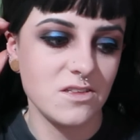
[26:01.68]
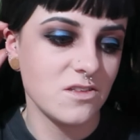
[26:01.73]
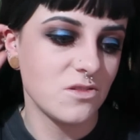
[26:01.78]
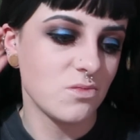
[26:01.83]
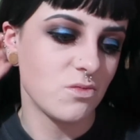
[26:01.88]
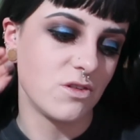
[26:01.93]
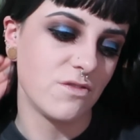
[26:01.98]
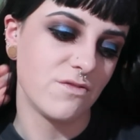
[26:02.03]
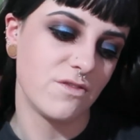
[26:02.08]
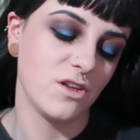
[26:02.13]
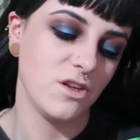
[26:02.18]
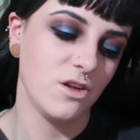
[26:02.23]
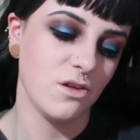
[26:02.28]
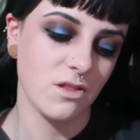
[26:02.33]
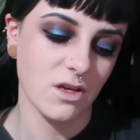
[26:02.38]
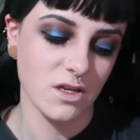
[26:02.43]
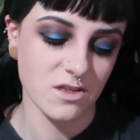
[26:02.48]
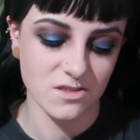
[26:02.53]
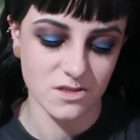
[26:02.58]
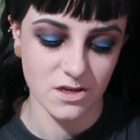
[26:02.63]
is one of the new
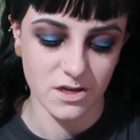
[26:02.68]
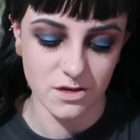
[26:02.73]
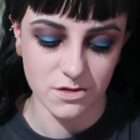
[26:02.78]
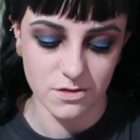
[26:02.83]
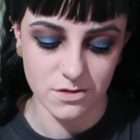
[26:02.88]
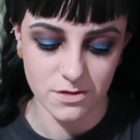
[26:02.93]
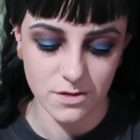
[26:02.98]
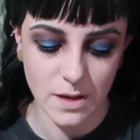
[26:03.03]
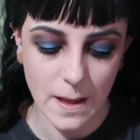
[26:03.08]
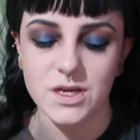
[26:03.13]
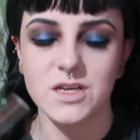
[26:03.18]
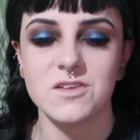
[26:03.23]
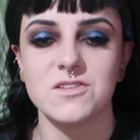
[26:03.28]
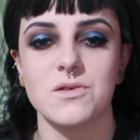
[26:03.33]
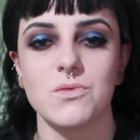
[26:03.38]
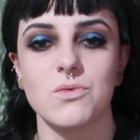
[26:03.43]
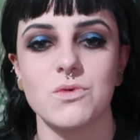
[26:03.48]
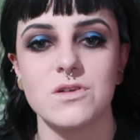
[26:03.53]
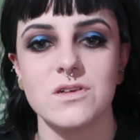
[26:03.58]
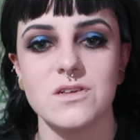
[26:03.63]
things that I got because I
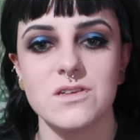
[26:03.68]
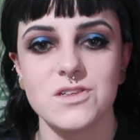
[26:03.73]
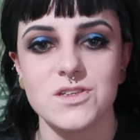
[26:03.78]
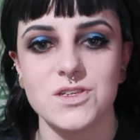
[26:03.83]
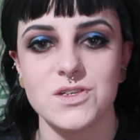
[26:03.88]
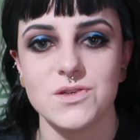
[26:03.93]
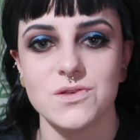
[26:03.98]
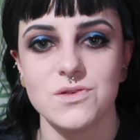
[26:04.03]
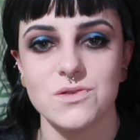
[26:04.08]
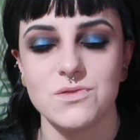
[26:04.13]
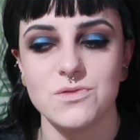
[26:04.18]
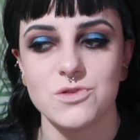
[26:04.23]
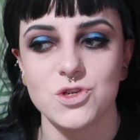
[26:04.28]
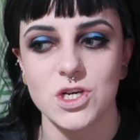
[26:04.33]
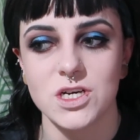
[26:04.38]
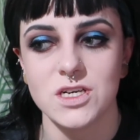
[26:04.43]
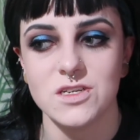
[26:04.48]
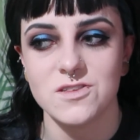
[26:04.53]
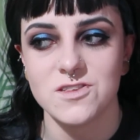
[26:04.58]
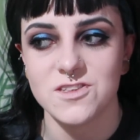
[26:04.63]
wanted to try
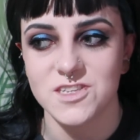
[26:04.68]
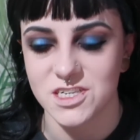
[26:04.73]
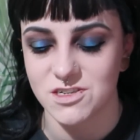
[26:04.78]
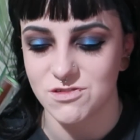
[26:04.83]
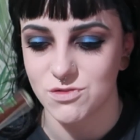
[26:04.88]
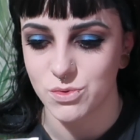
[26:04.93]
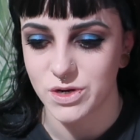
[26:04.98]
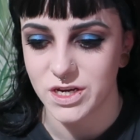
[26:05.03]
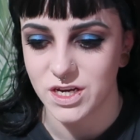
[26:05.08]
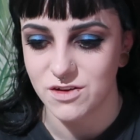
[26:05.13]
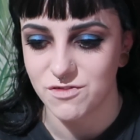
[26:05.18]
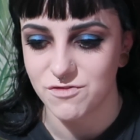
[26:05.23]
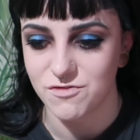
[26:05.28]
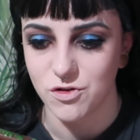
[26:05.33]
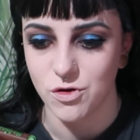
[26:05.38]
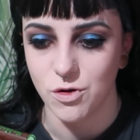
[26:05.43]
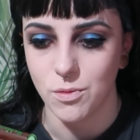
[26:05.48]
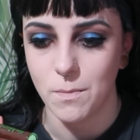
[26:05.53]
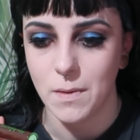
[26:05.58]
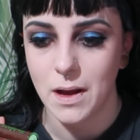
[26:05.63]
and steer away
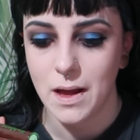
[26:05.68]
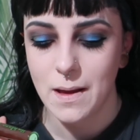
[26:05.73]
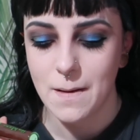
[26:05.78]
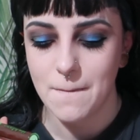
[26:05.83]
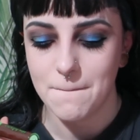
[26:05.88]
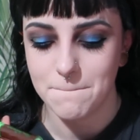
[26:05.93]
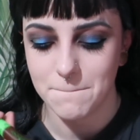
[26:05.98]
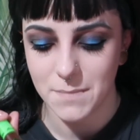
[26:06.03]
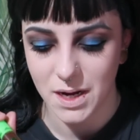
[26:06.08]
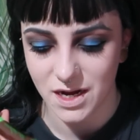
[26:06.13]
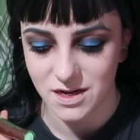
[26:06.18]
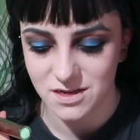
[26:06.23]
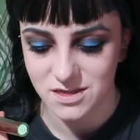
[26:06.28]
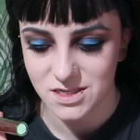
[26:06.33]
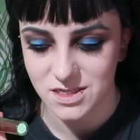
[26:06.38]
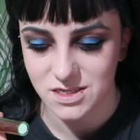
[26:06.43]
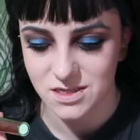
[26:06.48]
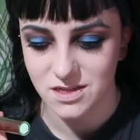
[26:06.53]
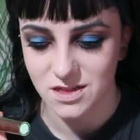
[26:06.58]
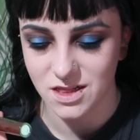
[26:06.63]
from
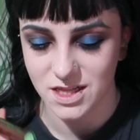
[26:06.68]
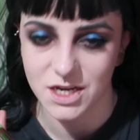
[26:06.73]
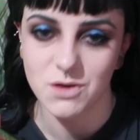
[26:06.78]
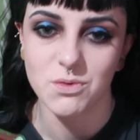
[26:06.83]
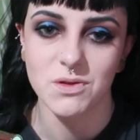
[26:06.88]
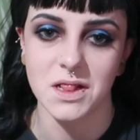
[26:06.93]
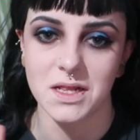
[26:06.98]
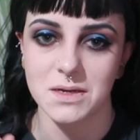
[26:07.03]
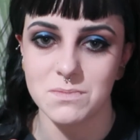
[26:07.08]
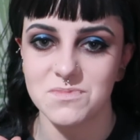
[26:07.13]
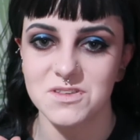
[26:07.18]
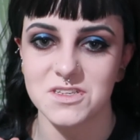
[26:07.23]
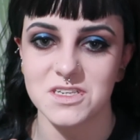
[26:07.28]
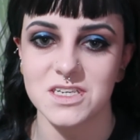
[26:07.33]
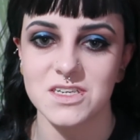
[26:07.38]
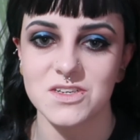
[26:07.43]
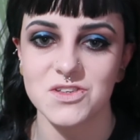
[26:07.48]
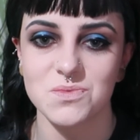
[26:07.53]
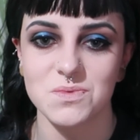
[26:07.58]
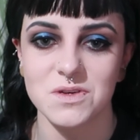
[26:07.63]
matte liquid
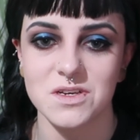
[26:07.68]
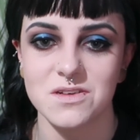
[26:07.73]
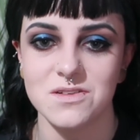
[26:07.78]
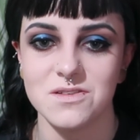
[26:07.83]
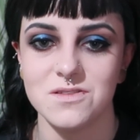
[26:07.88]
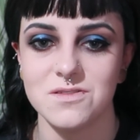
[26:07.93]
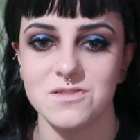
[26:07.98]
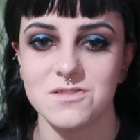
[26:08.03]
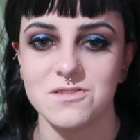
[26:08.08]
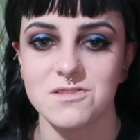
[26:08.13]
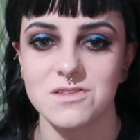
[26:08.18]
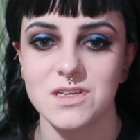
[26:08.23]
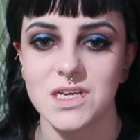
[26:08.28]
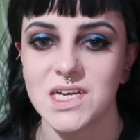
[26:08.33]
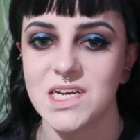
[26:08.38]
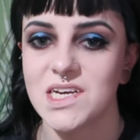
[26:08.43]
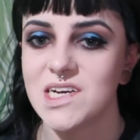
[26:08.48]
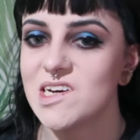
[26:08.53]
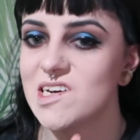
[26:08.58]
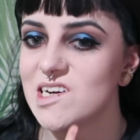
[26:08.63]
lipsticks, because
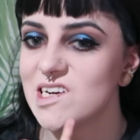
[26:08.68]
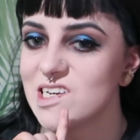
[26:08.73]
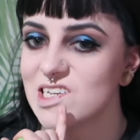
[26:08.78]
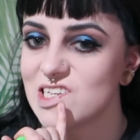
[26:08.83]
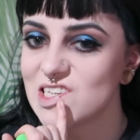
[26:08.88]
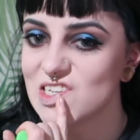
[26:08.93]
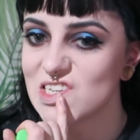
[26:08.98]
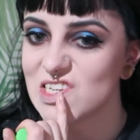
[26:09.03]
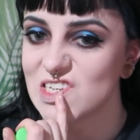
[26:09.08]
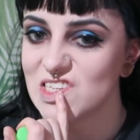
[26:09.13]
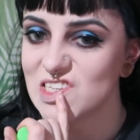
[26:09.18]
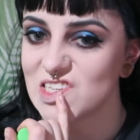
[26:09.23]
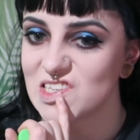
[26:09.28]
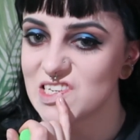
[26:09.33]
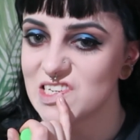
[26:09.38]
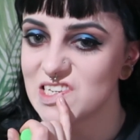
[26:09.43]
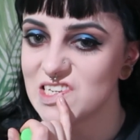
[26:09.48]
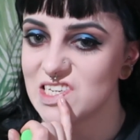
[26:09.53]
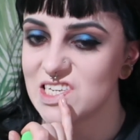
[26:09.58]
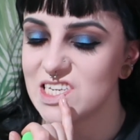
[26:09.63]
as you can
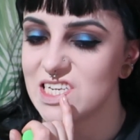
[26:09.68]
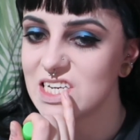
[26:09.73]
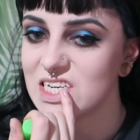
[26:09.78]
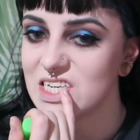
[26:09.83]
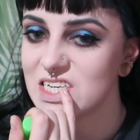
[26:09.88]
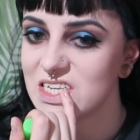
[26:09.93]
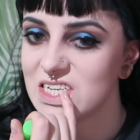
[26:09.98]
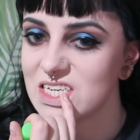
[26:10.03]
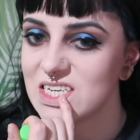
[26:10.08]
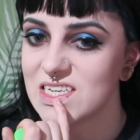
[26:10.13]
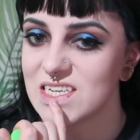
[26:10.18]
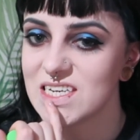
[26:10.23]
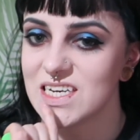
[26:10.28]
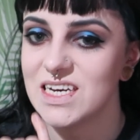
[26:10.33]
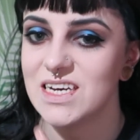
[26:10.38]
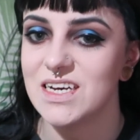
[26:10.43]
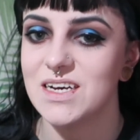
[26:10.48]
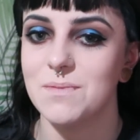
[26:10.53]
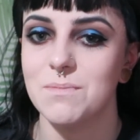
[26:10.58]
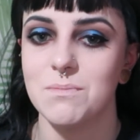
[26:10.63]
see,
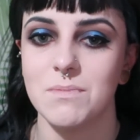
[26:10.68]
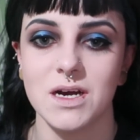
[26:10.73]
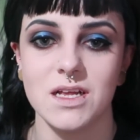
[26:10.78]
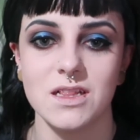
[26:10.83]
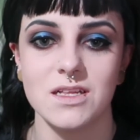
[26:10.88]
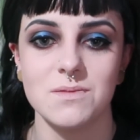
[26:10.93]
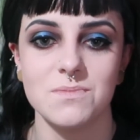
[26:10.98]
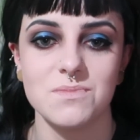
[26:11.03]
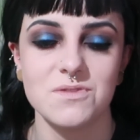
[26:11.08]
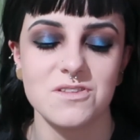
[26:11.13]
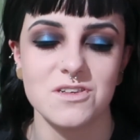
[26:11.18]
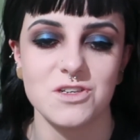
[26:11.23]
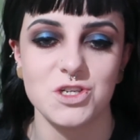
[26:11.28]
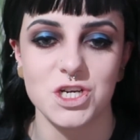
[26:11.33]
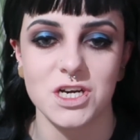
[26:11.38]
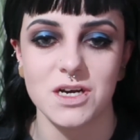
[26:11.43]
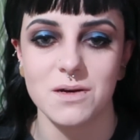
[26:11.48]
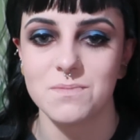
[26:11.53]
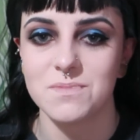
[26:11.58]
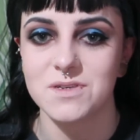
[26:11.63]
my lips are
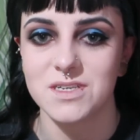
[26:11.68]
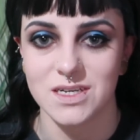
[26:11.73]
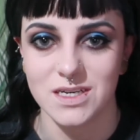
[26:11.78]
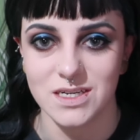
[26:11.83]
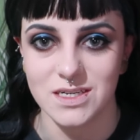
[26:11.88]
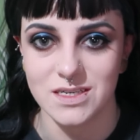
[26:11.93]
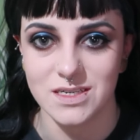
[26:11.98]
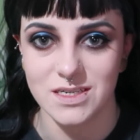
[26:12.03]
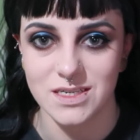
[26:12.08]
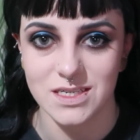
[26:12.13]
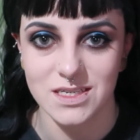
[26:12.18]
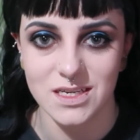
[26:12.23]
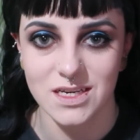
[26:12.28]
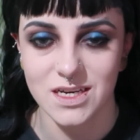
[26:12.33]
chapped and